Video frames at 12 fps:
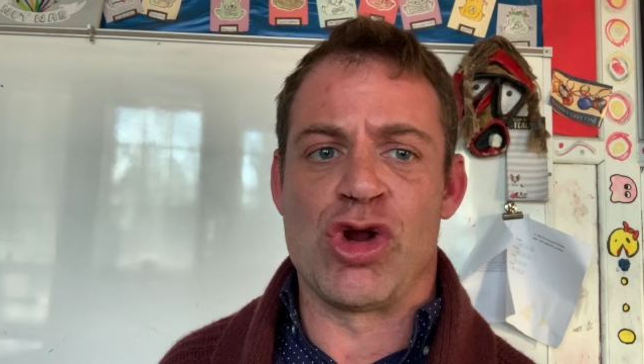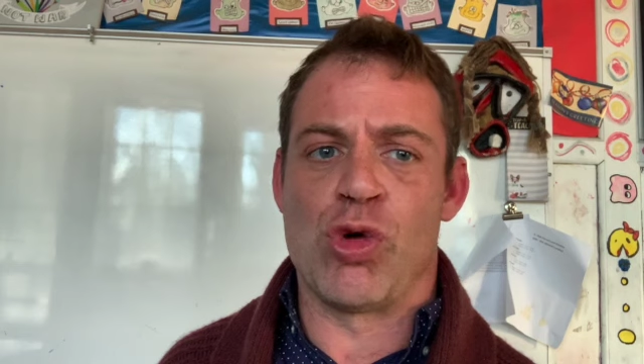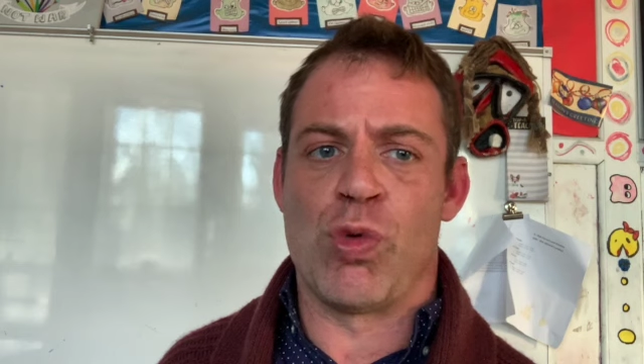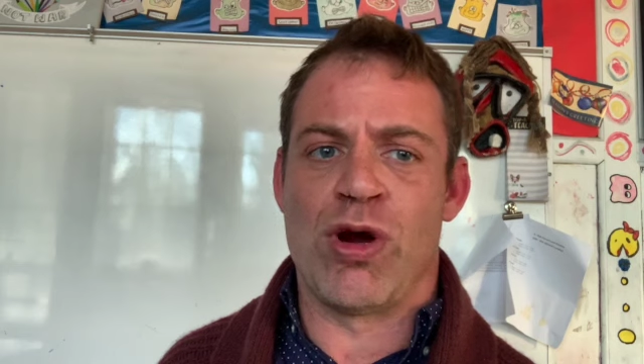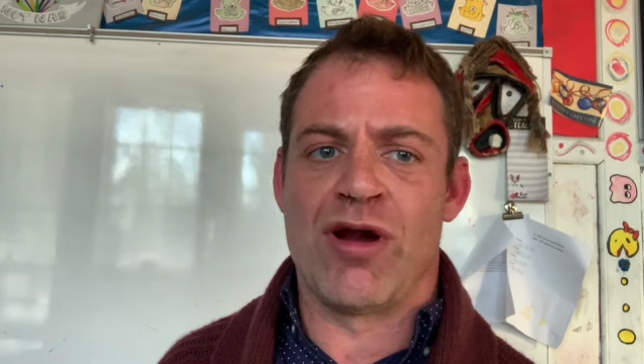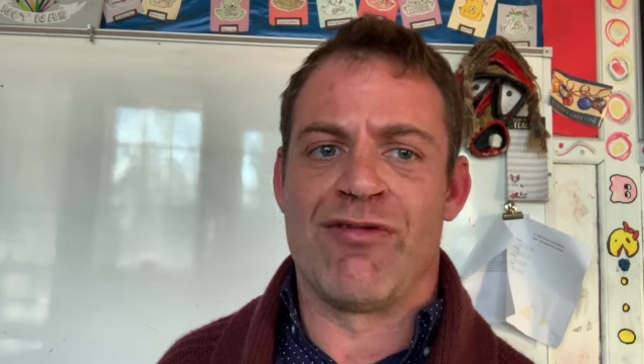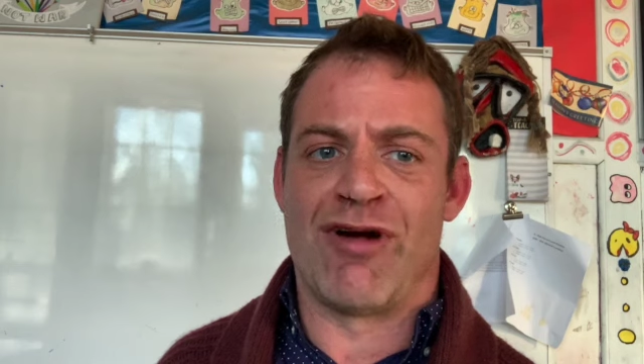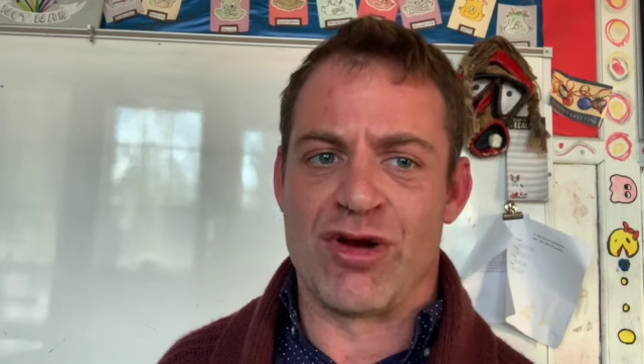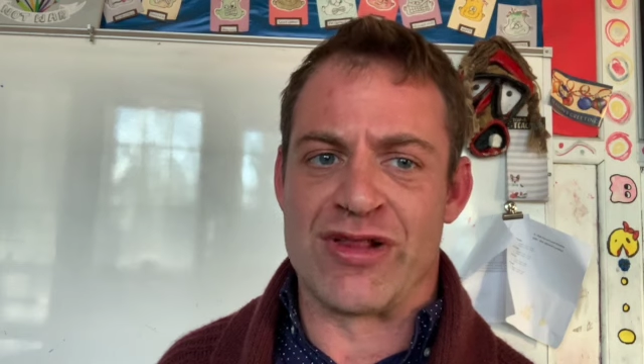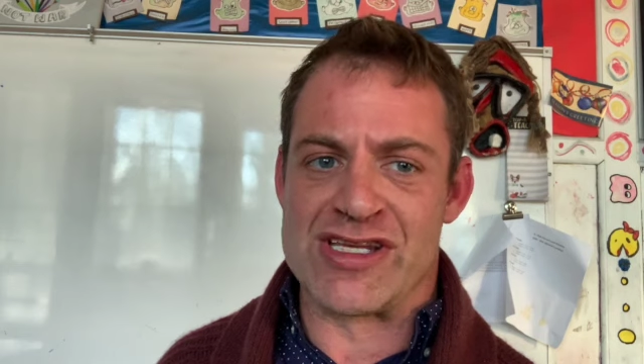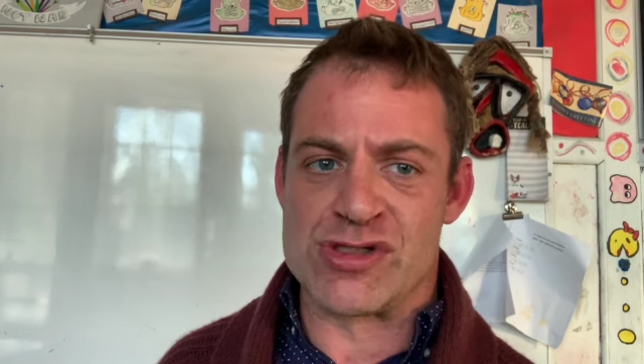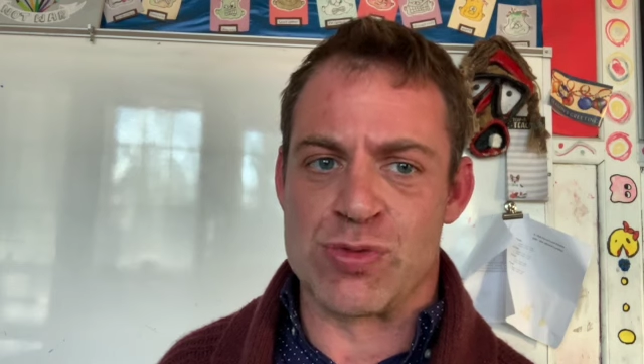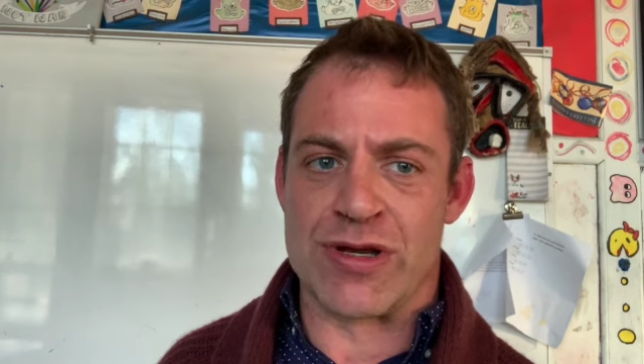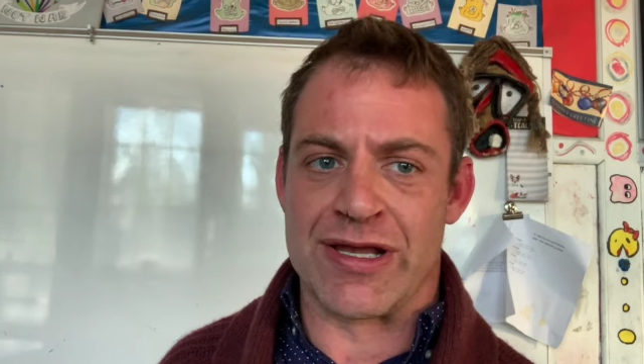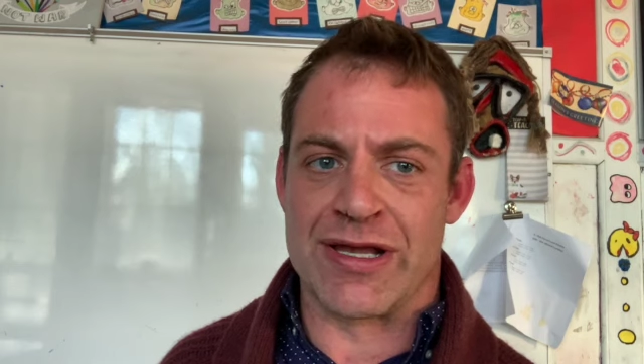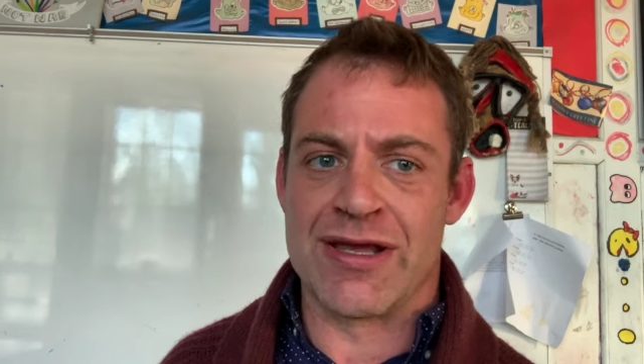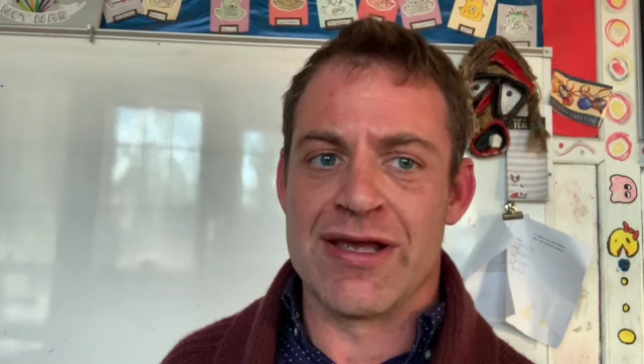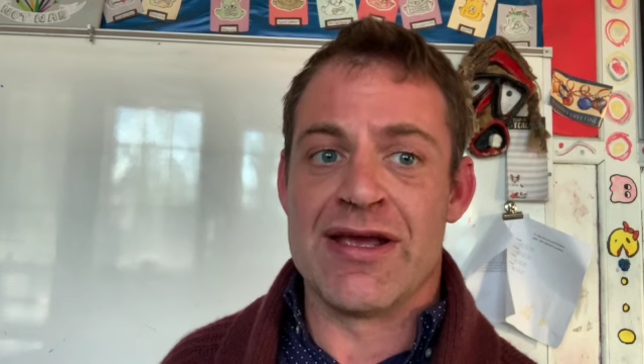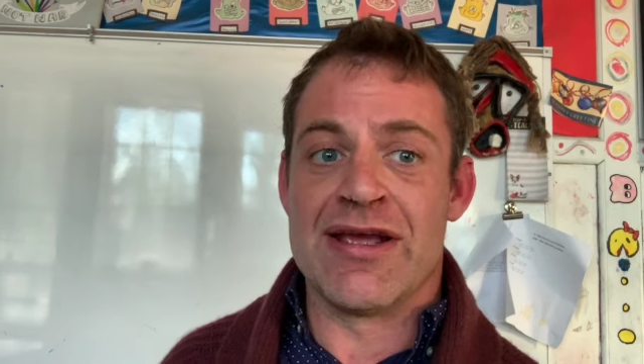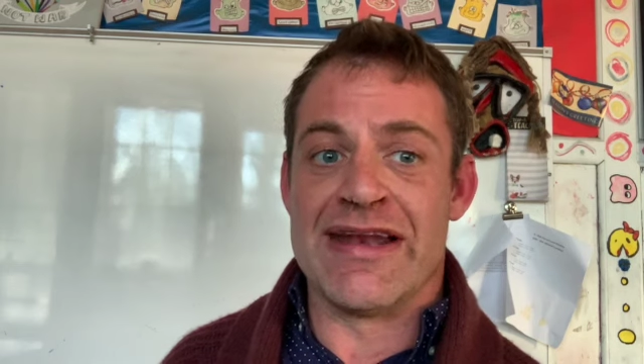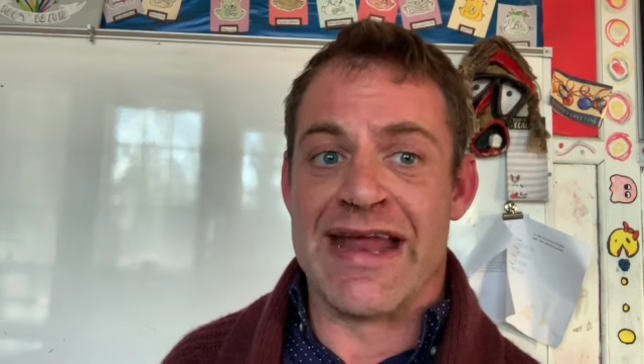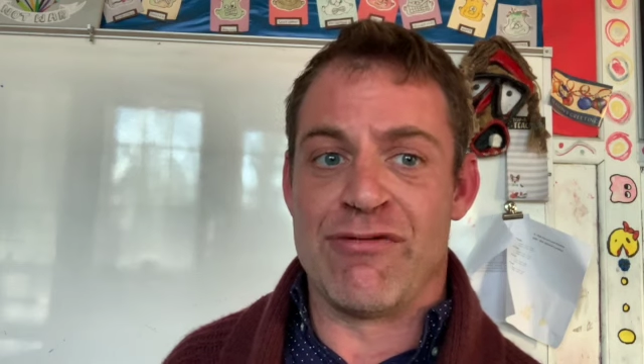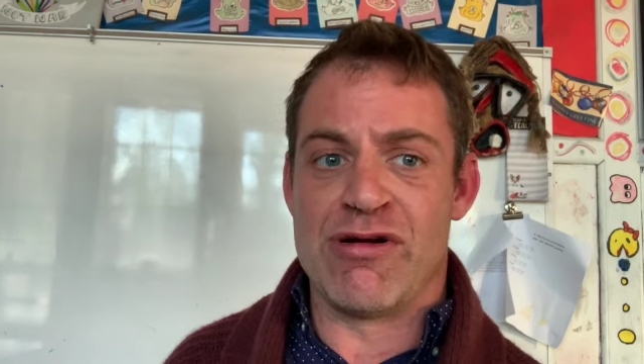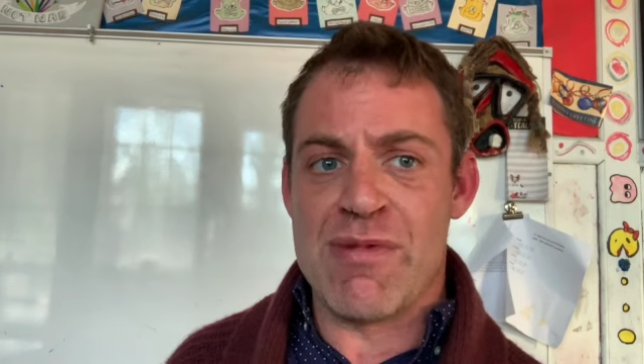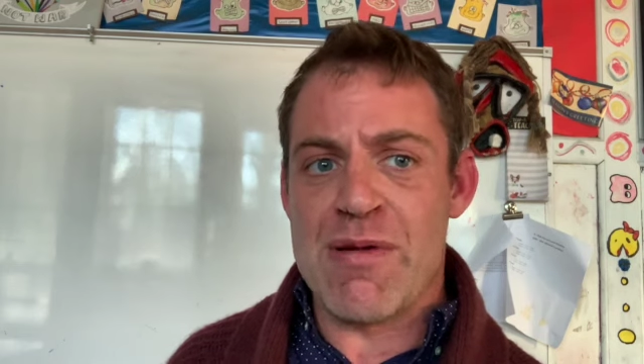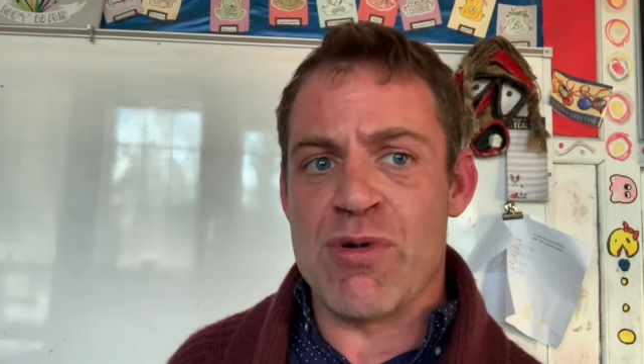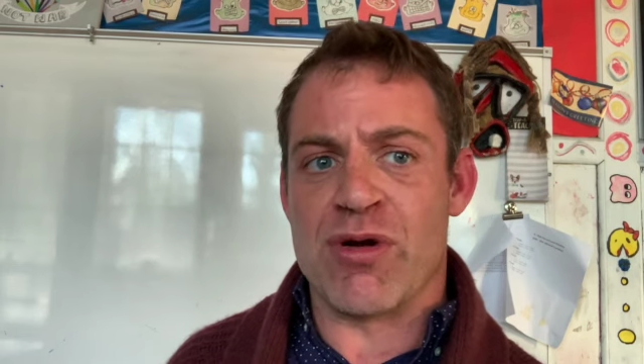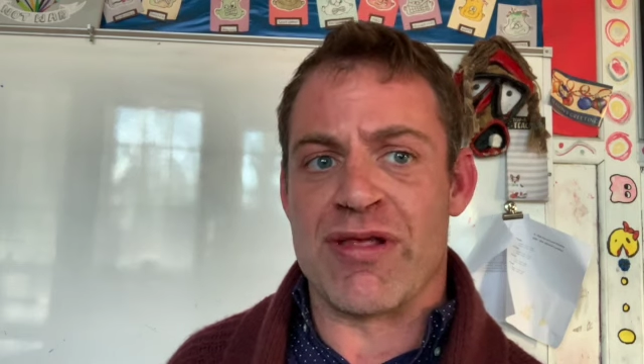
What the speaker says: work of art this week. Now remember,